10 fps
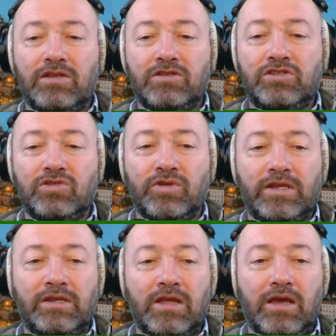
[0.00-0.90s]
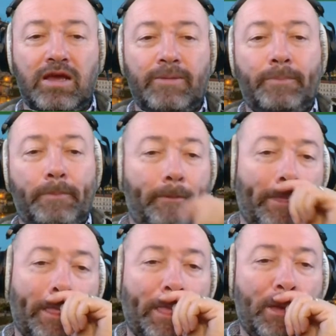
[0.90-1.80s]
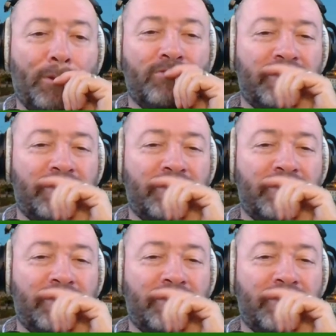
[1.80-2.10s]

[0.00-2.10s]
join on